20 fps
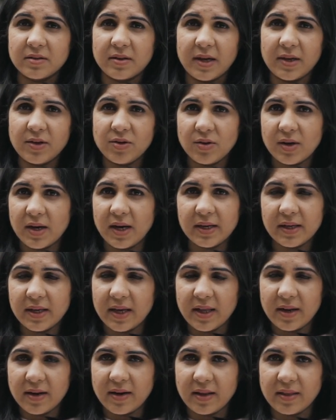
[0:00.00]
And you can't
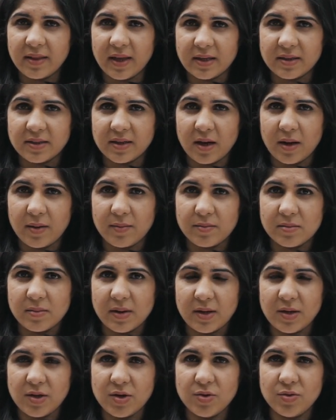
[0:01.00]
get it at that time.
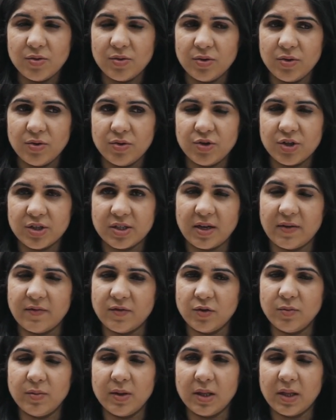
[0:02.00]
and you just have
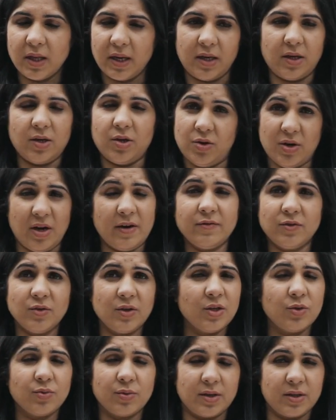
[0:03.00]
to be like, you have
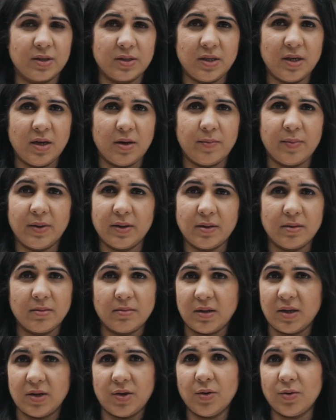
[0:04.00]
to eat what is here, but
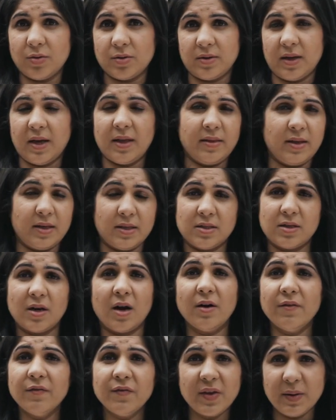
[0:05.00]
they don't, and they
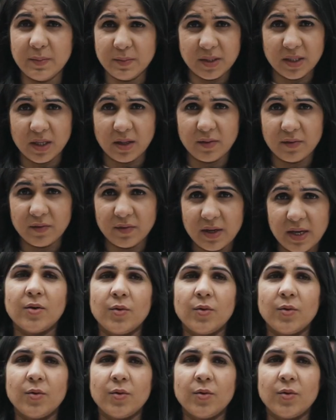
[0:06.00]
starve themselves.